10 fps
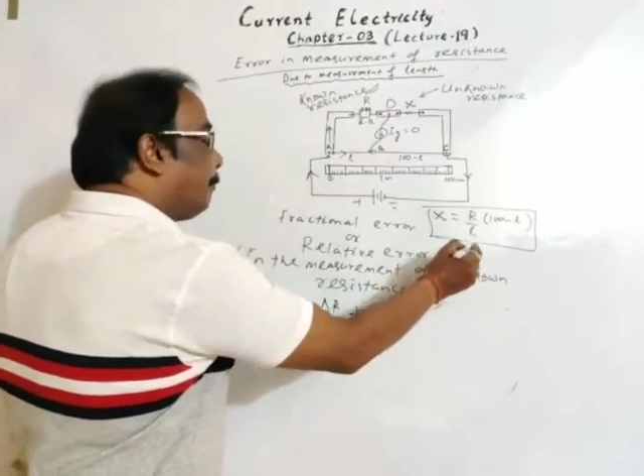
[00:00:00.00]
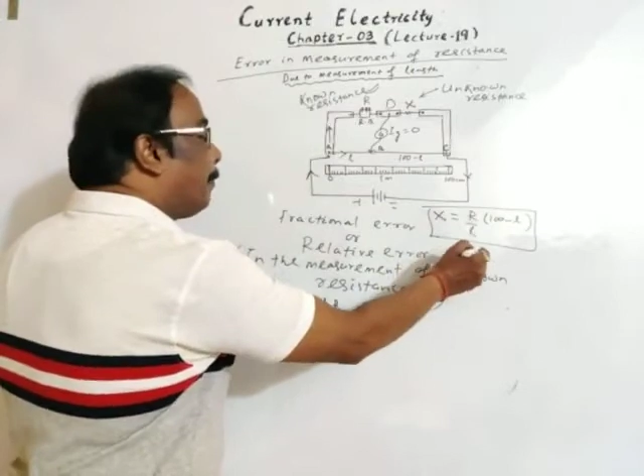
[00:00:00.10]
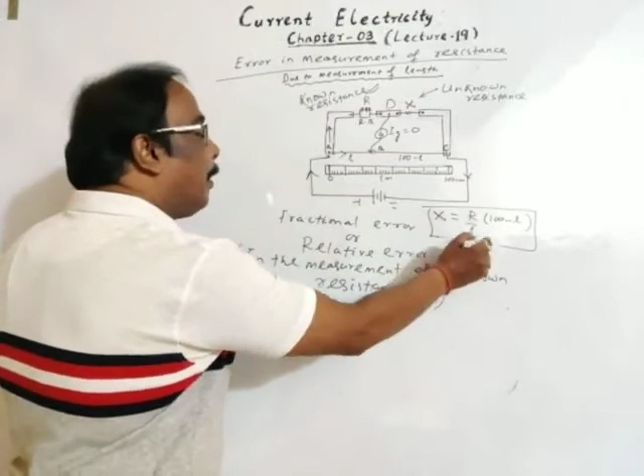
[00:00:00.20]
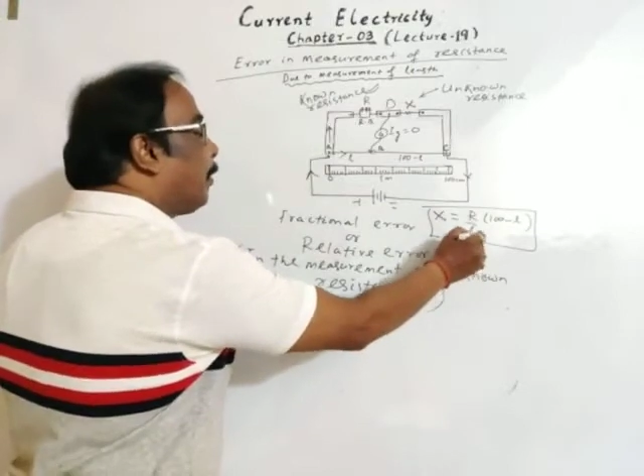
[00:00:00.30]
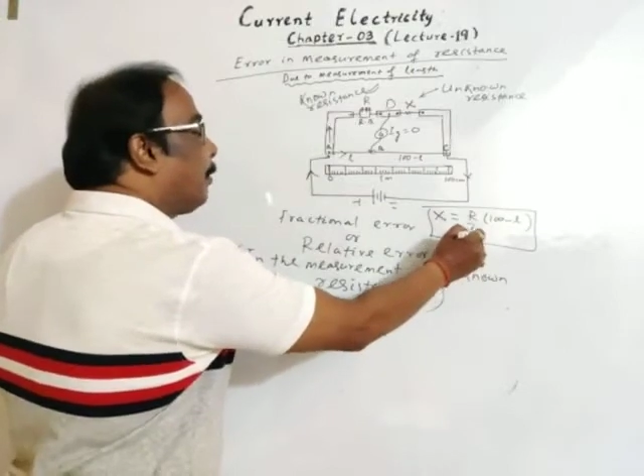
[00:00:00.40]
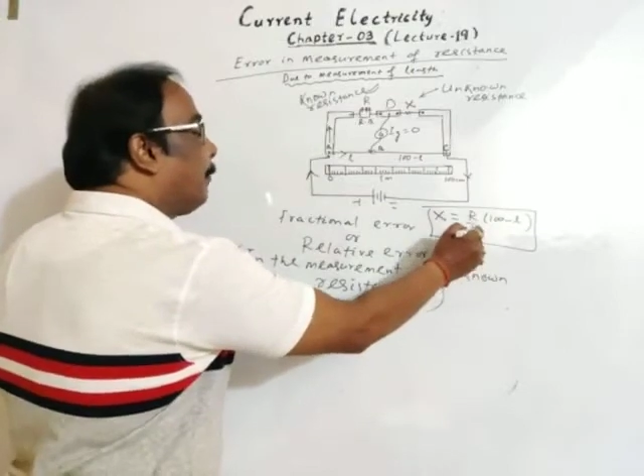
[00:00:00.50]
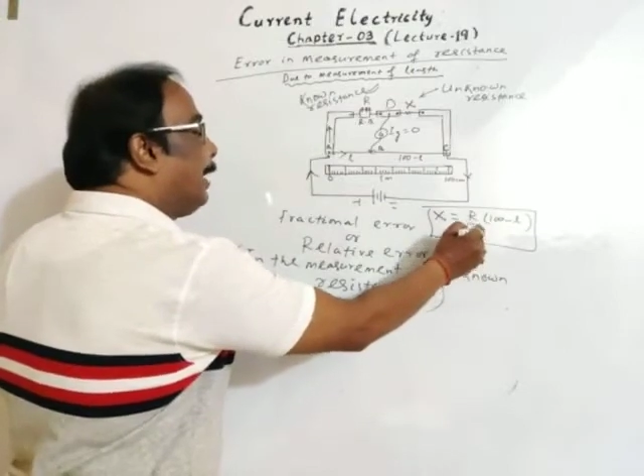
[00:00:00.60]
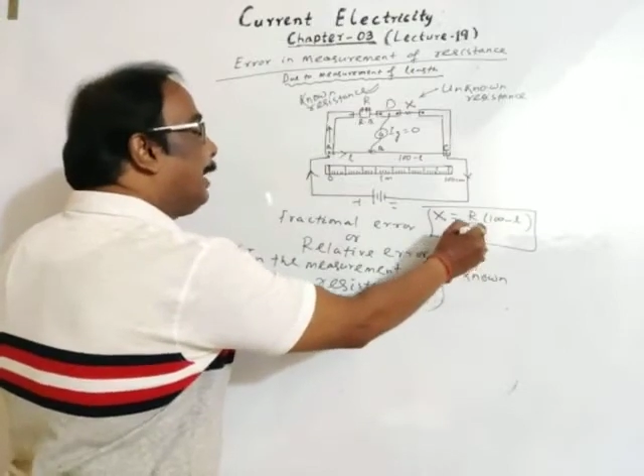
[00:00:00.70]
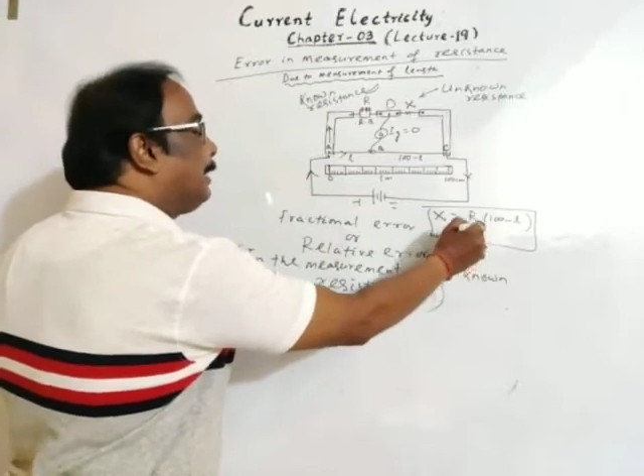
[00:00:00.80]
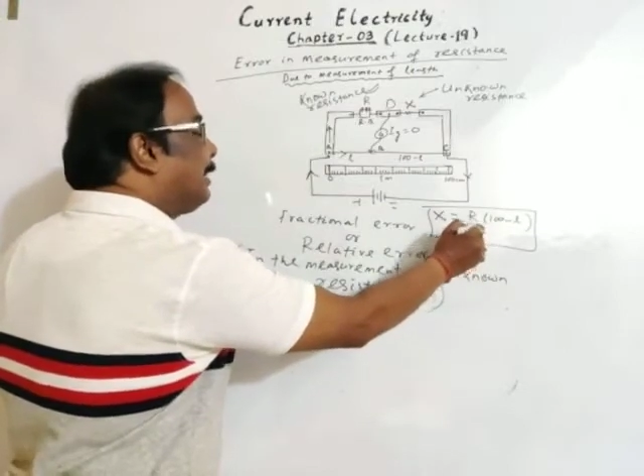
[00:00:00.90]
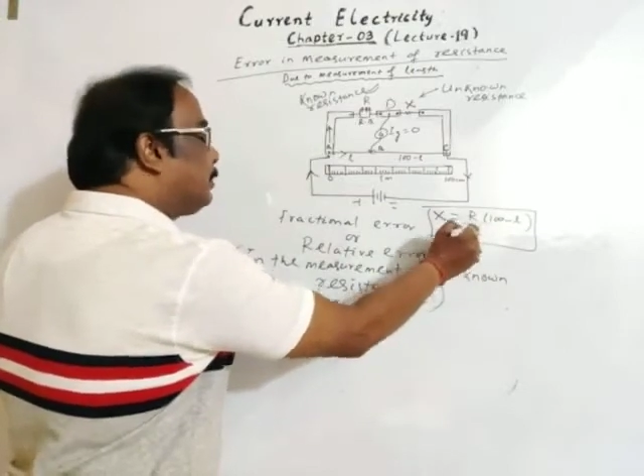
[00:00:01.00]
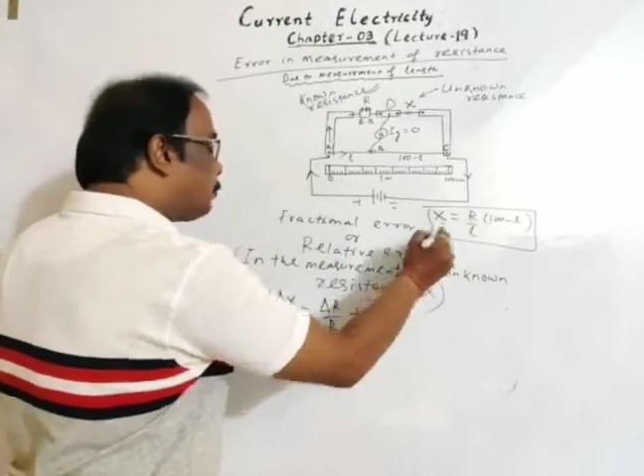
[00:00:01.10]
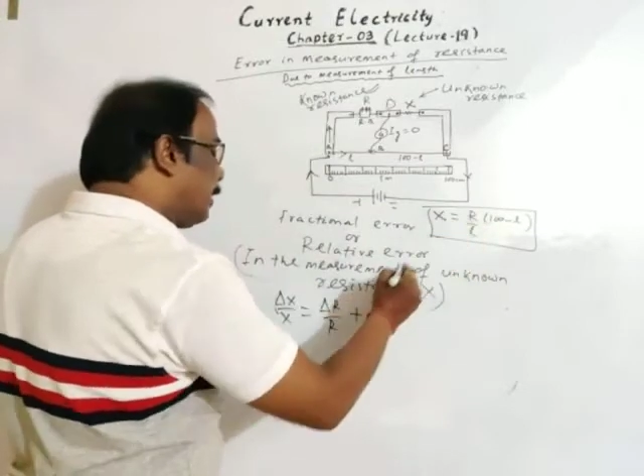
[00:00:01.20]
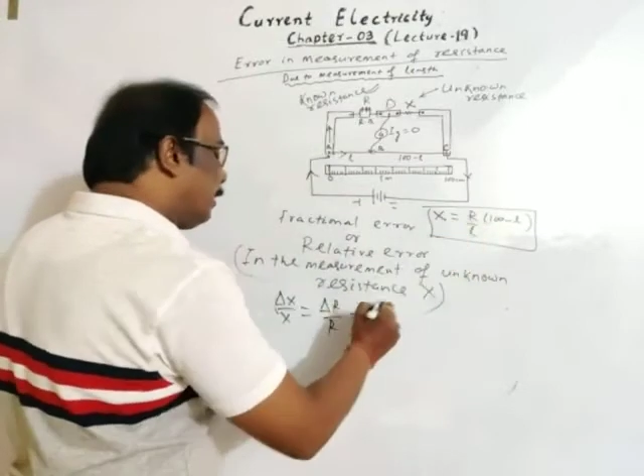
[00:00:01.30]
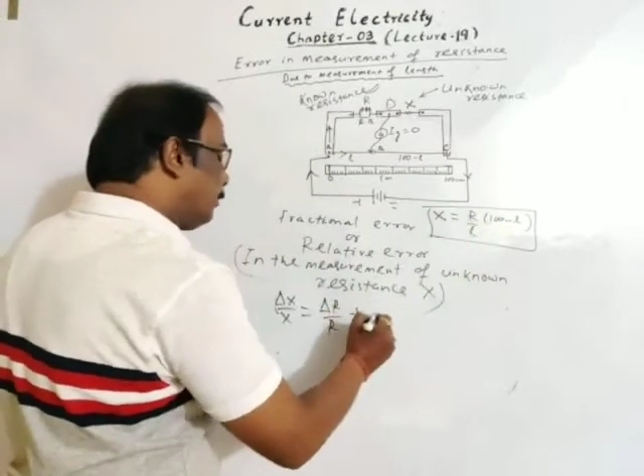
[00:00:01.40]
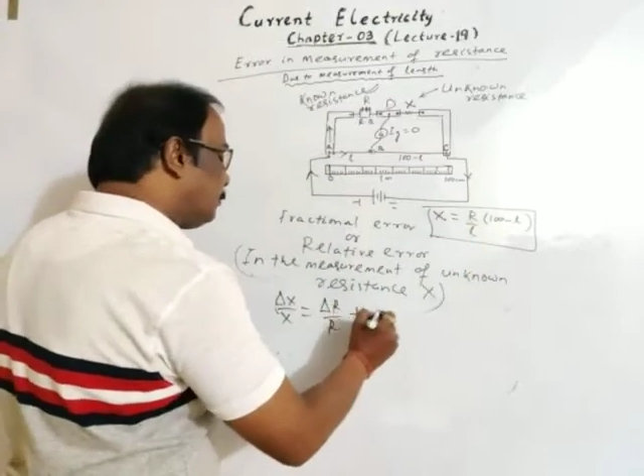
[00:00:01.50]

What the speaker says: power of length is 1.